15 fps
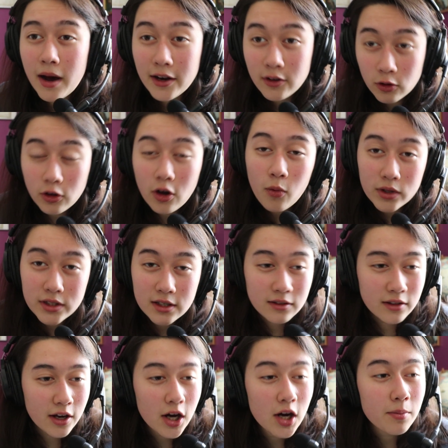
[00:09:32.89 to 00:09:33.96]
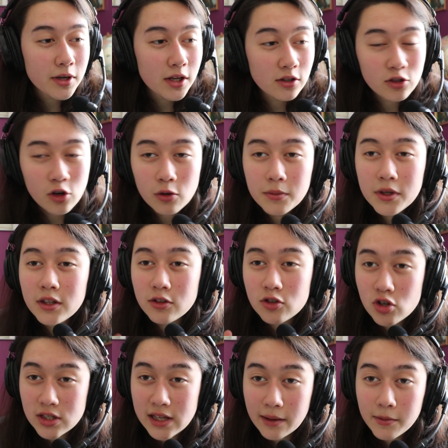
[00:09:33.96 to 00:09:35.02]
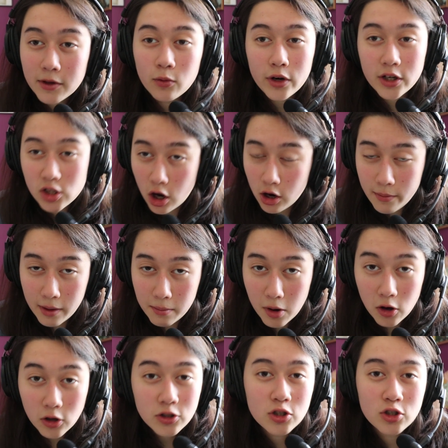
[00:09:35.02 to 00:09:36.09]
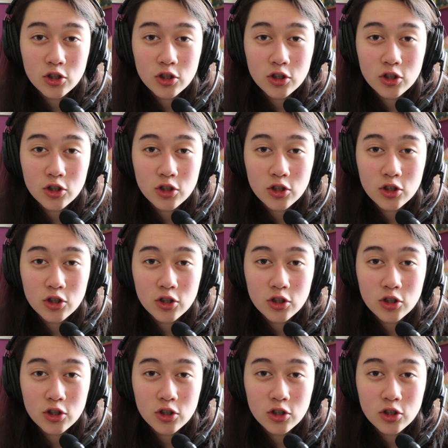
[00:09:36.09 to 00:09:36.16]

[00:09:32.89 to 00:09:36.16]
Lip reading: I don't know what's in there, but he told me there's a segment where I talk about balls,